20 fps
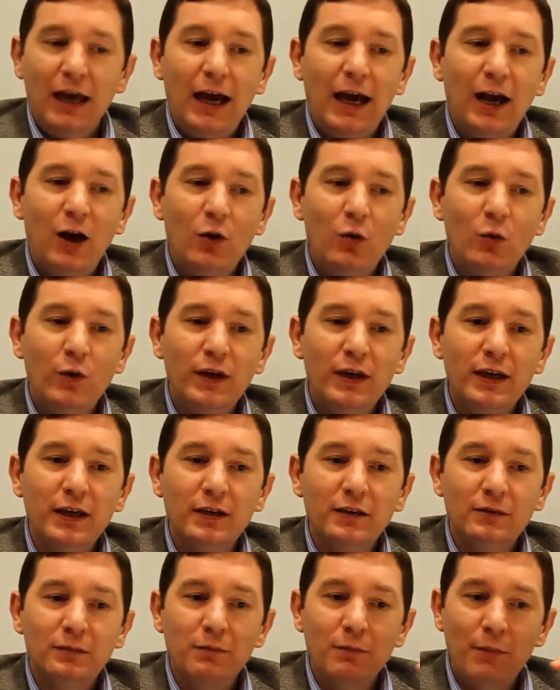how we
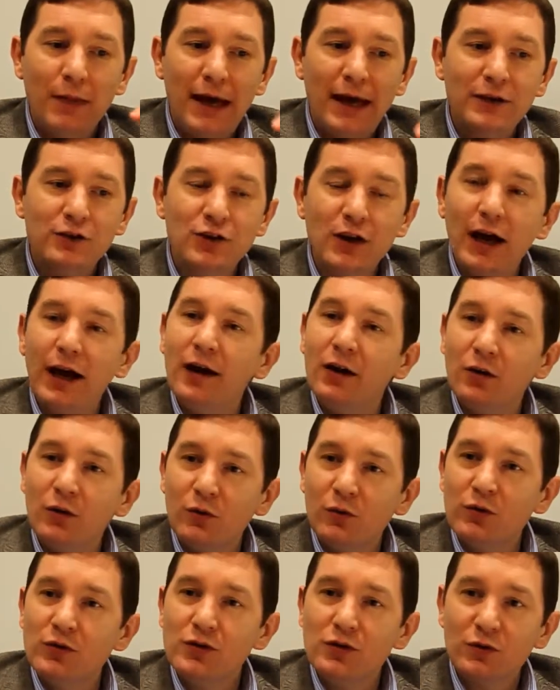can match our
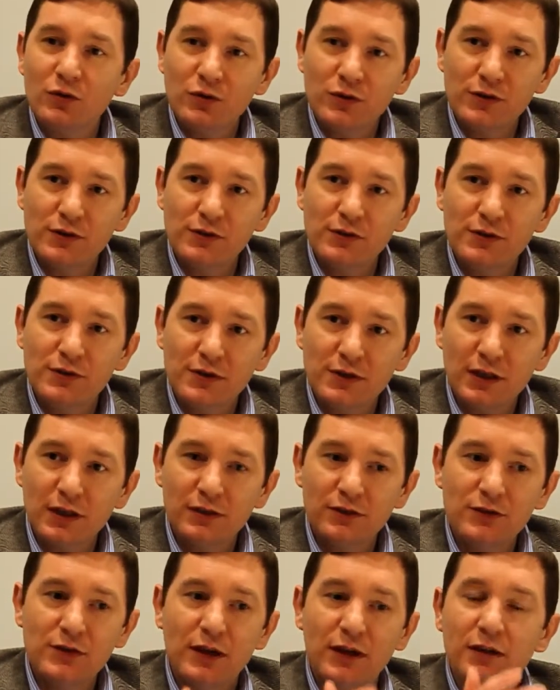resources and
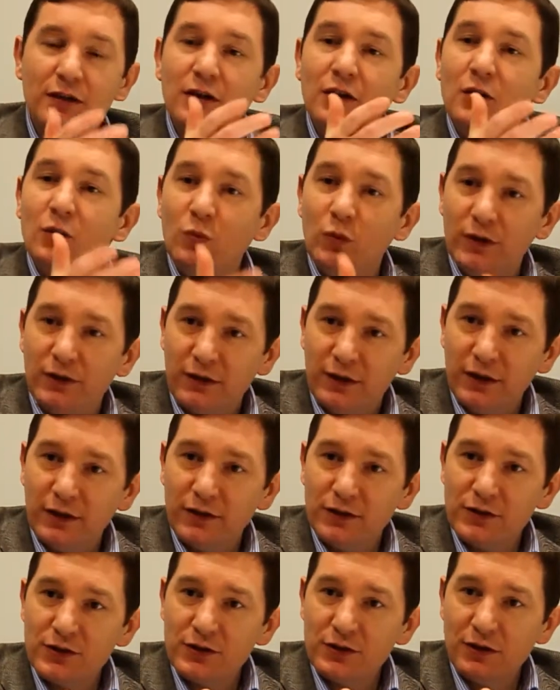skill set with
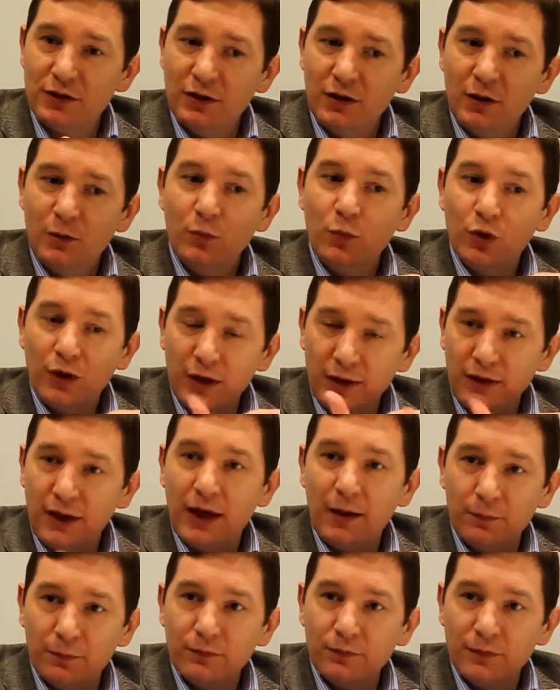theirs, putting
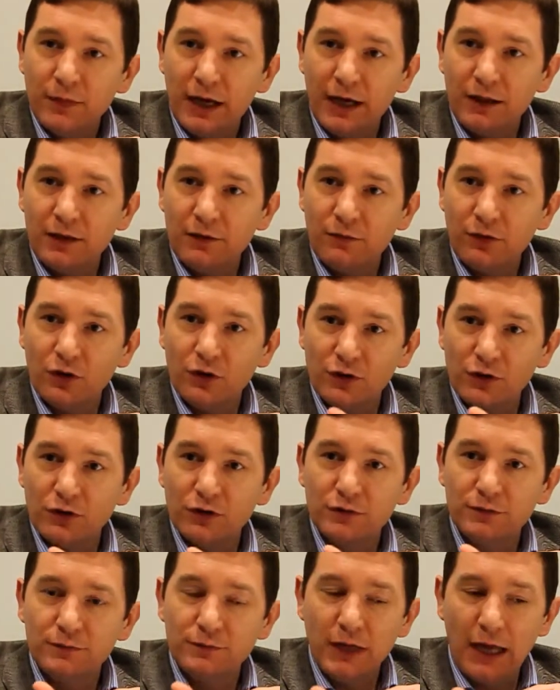them at the front
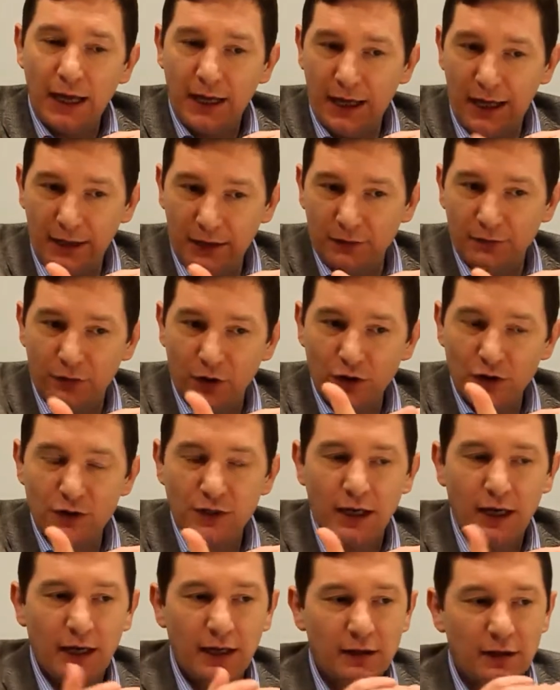
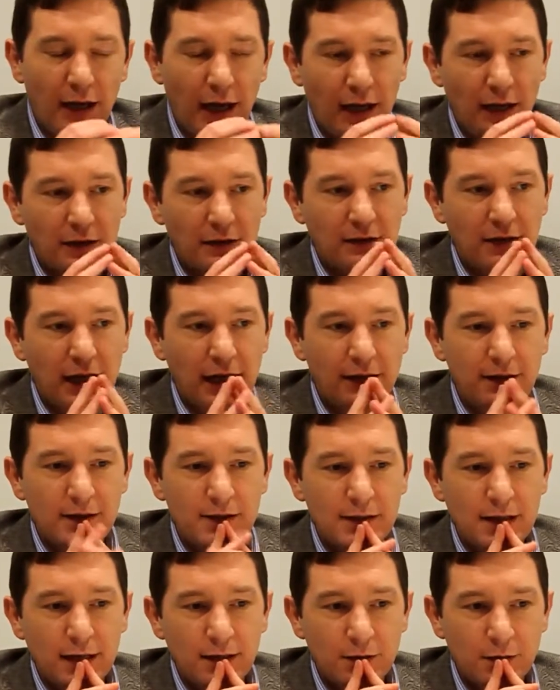and at the
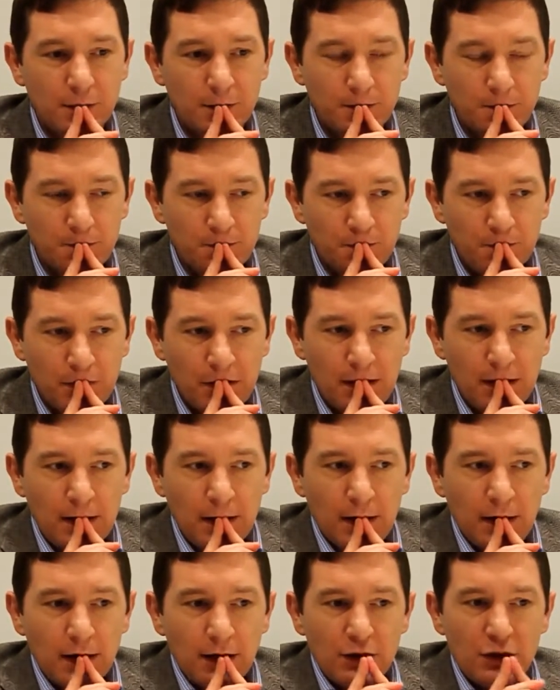center.
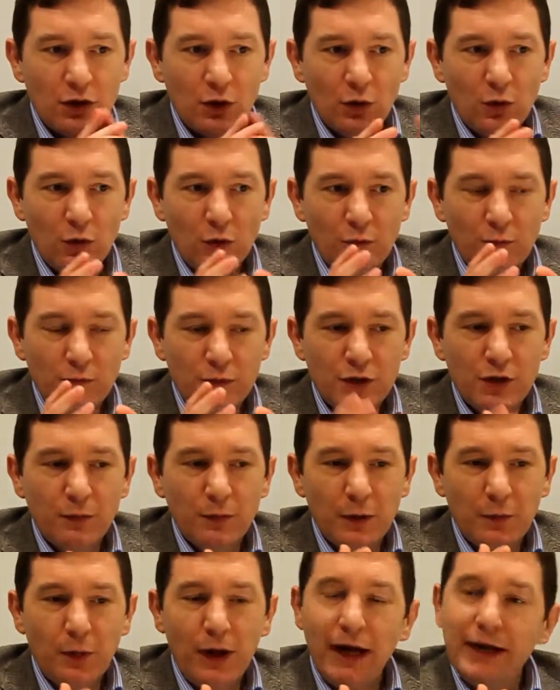So some of
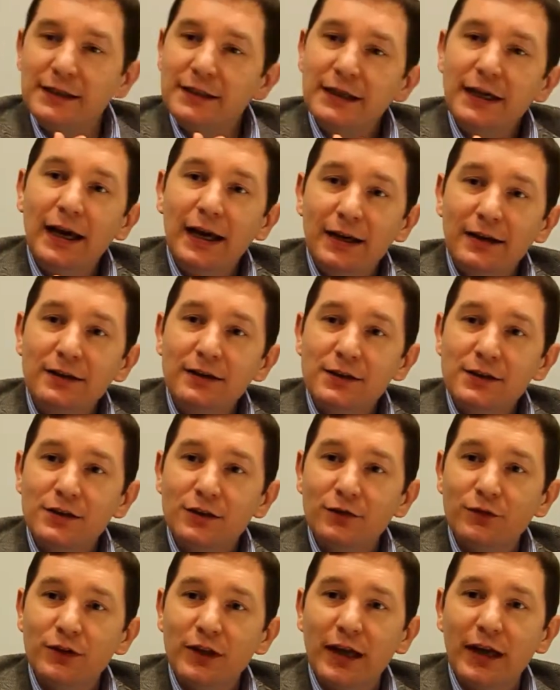the practicalities
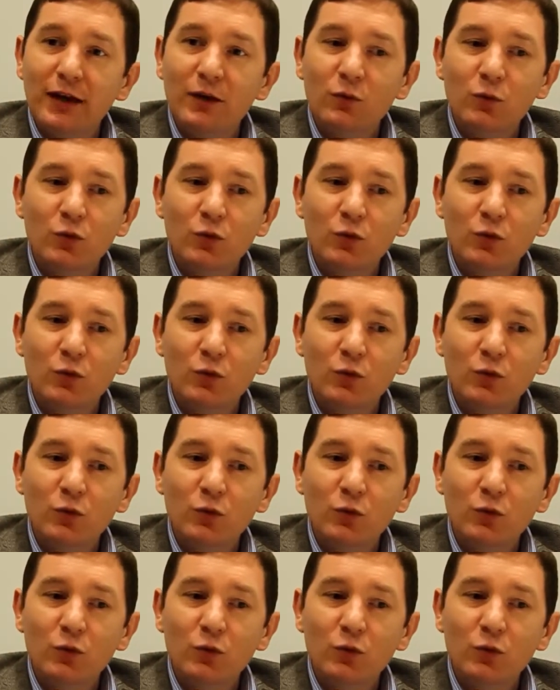of that